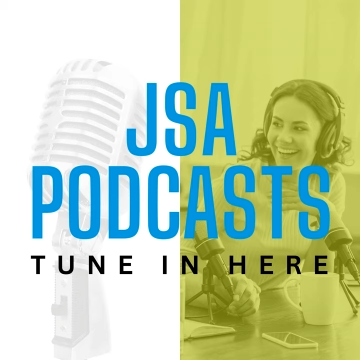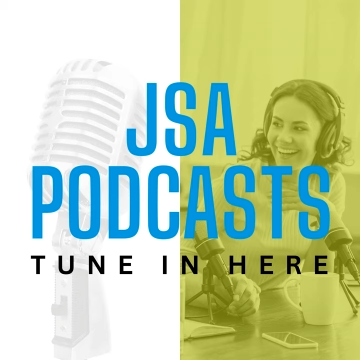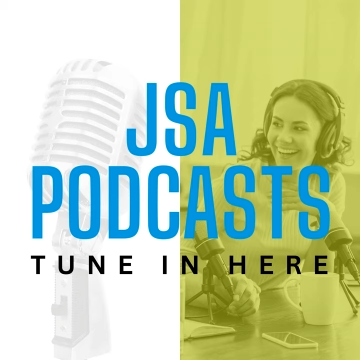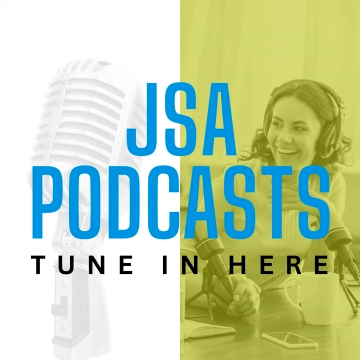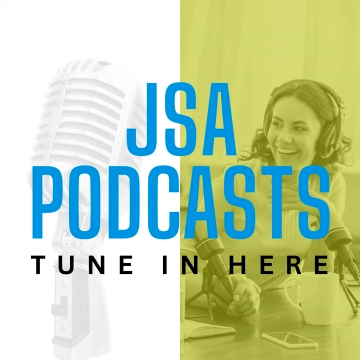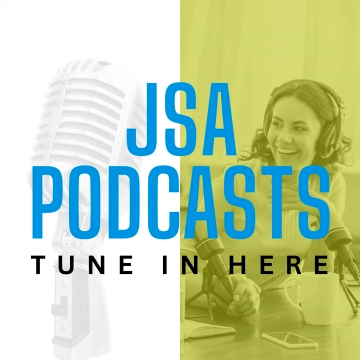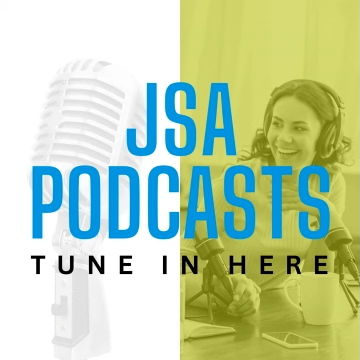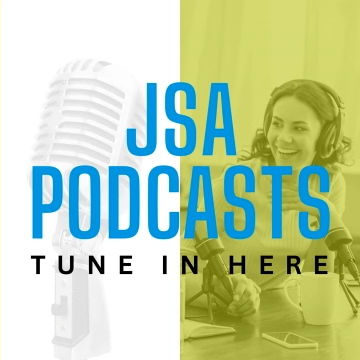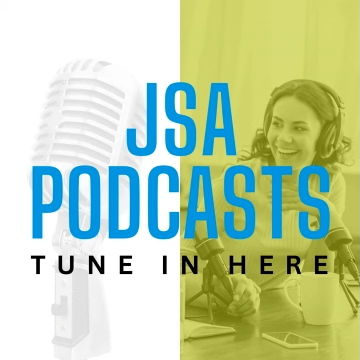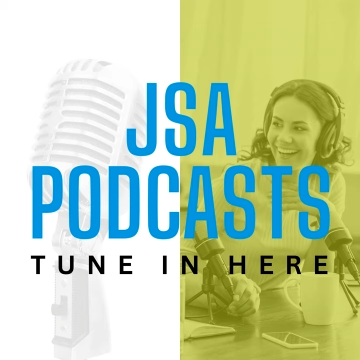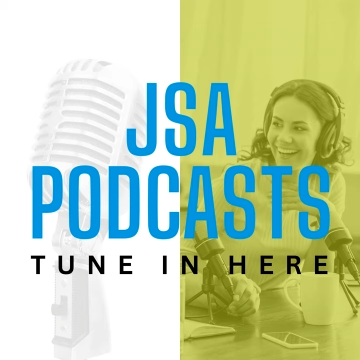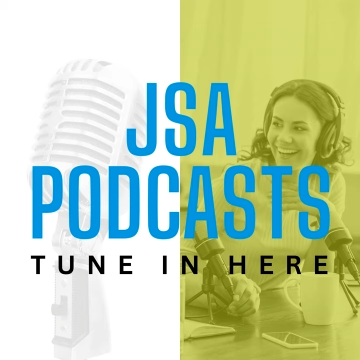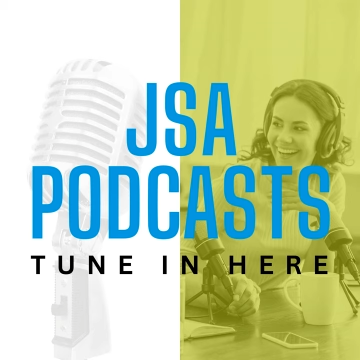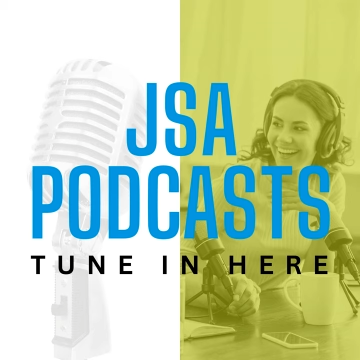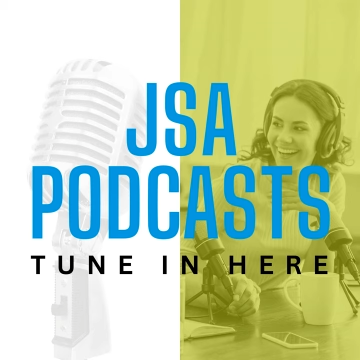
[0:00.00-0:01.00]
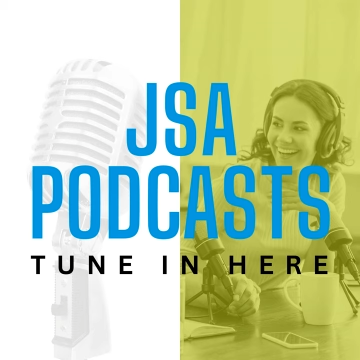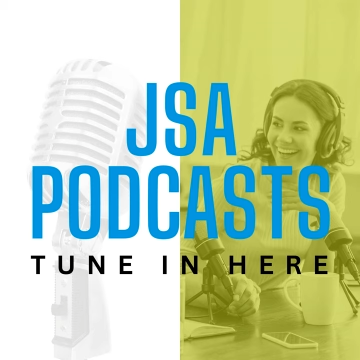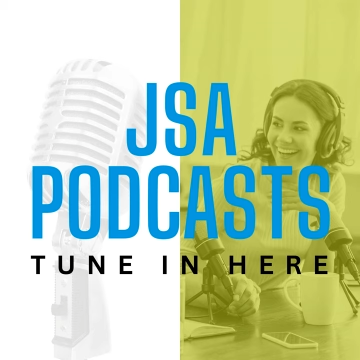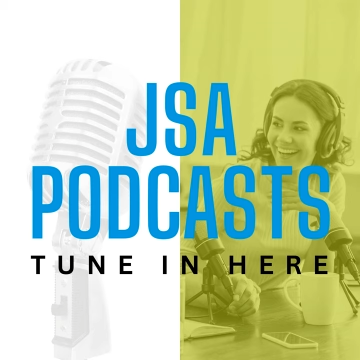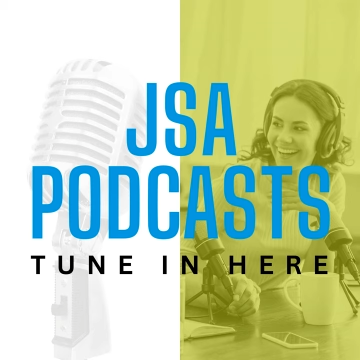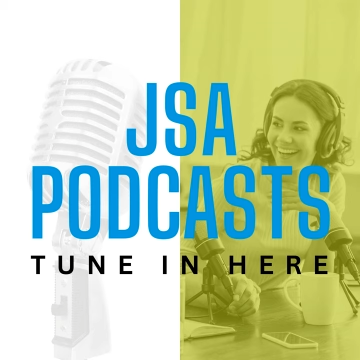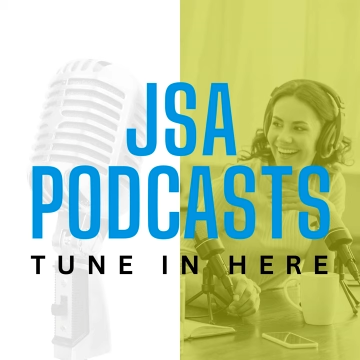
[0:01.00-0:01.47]

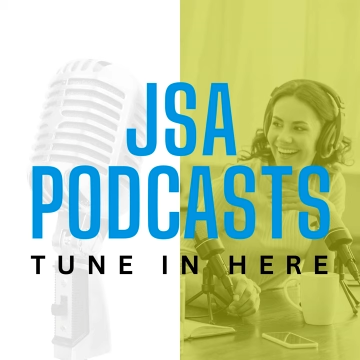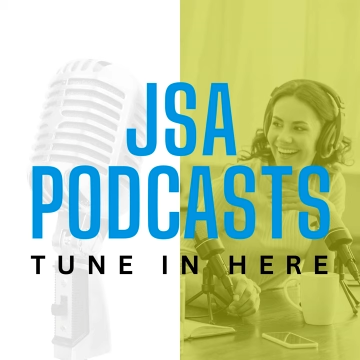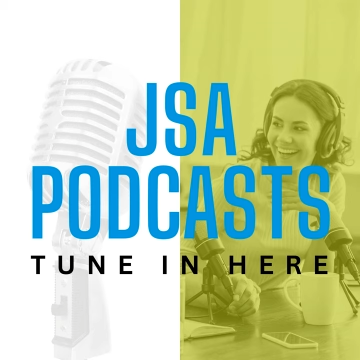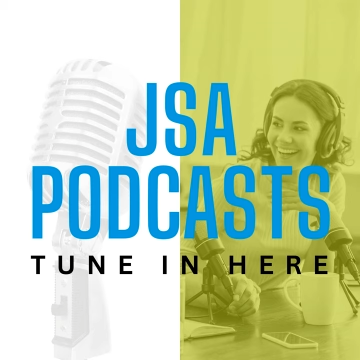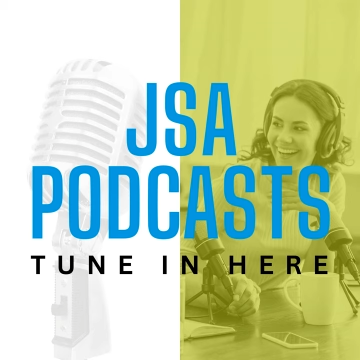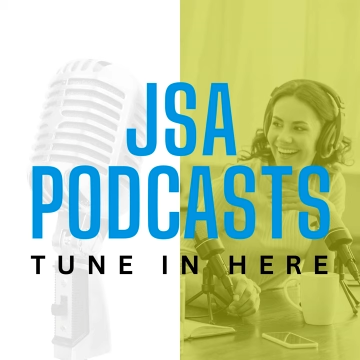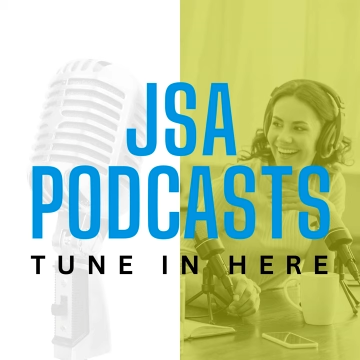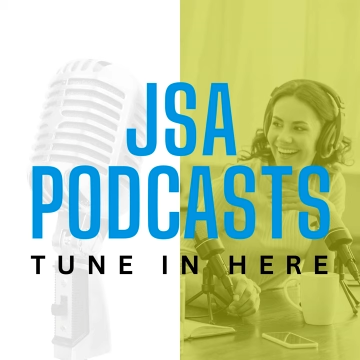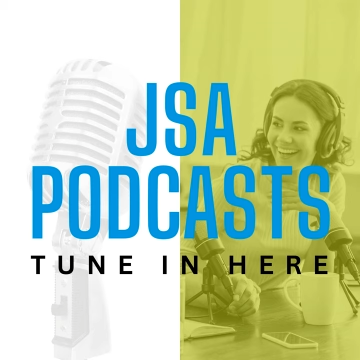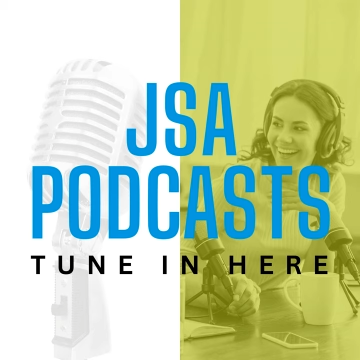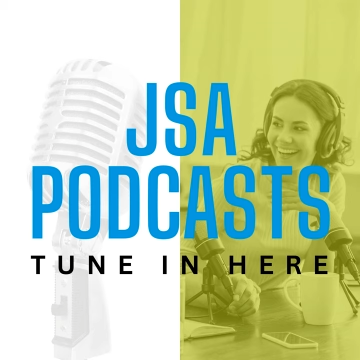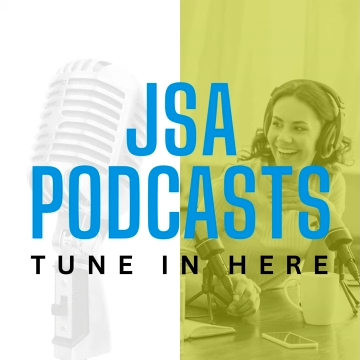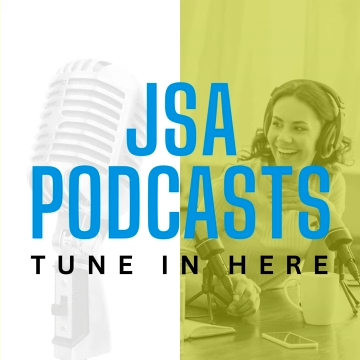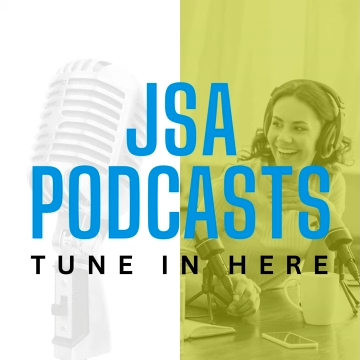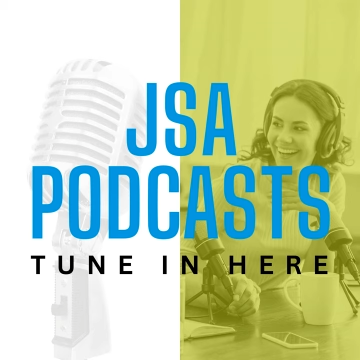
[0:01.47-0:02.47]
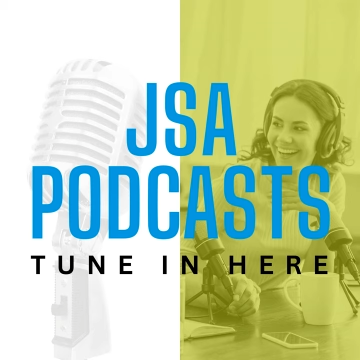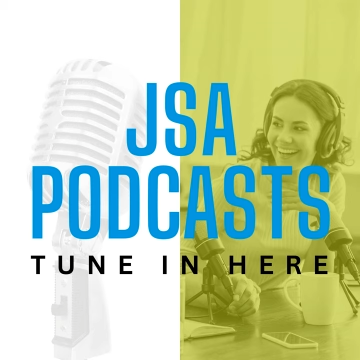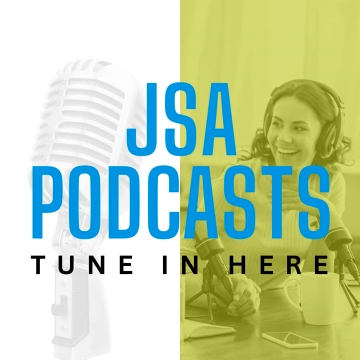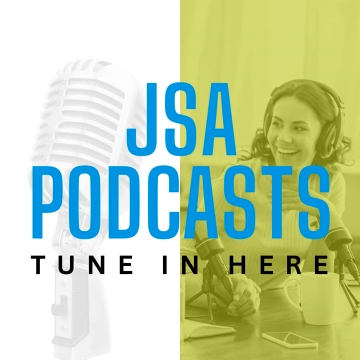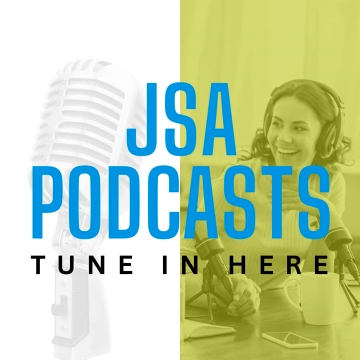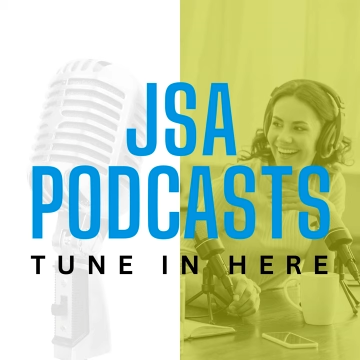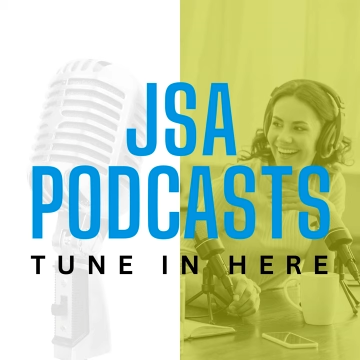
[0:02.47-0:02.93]

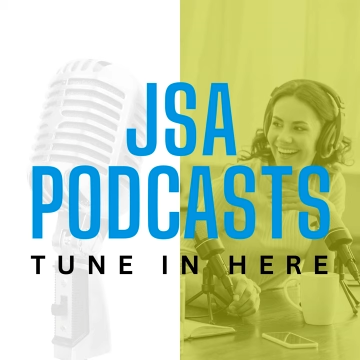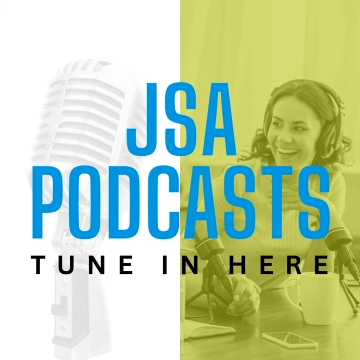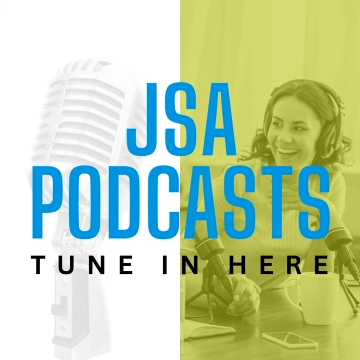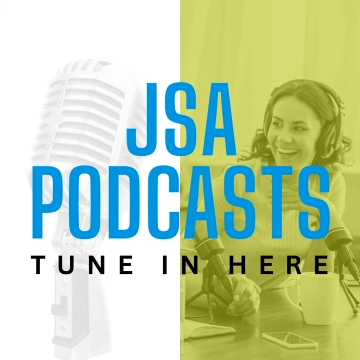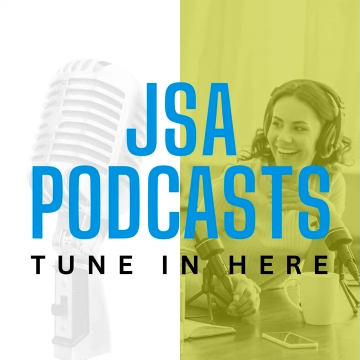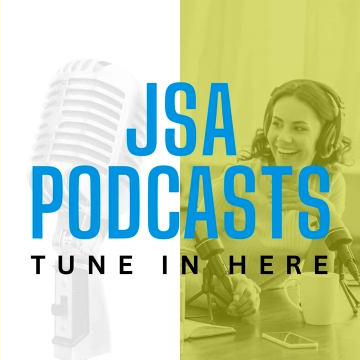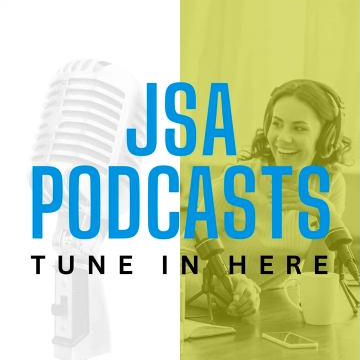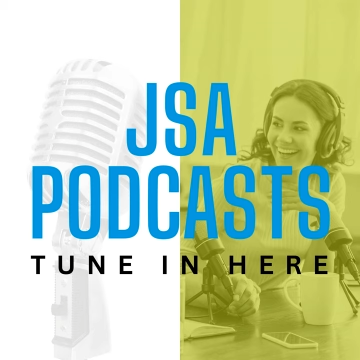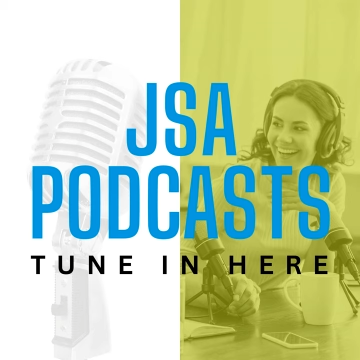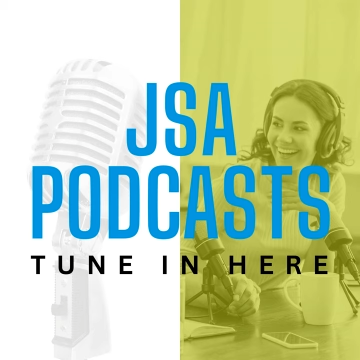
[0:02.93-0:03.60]
The face doesn't move, so there is nothing to read.